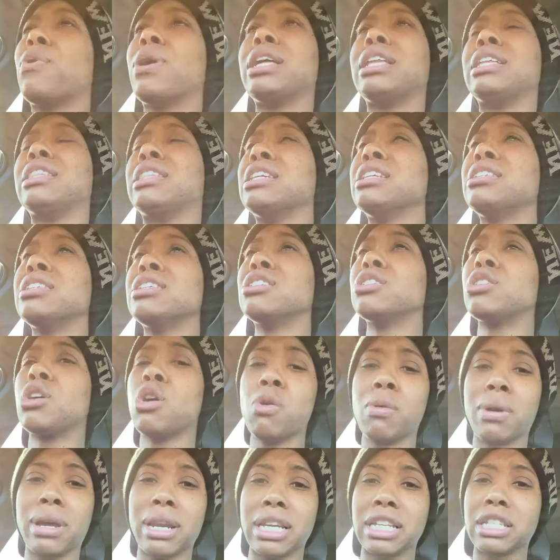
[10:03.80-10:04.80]
wait, this is
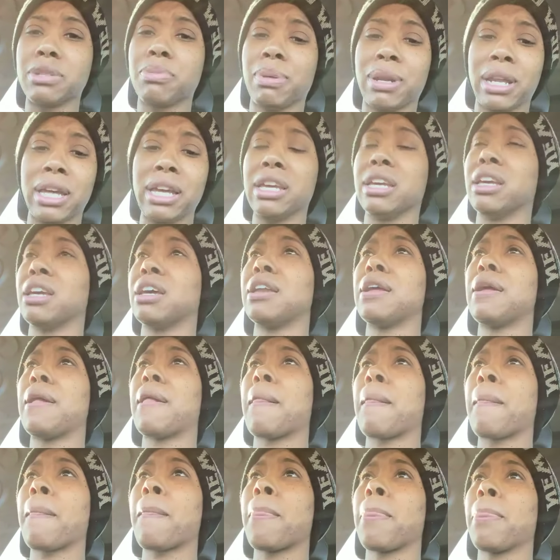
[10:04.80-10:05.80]
going as planned.
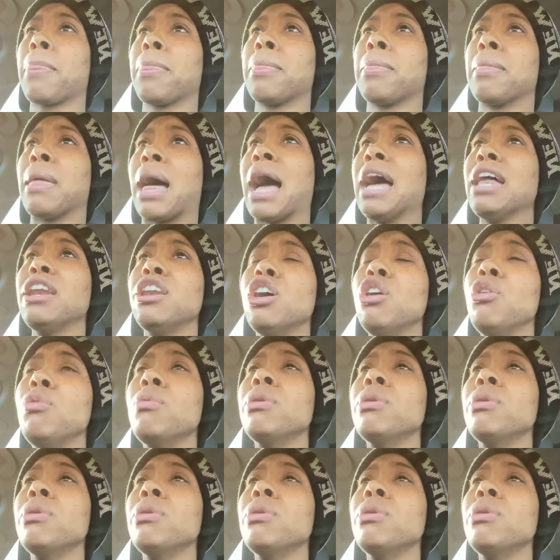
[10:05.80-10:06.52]
I know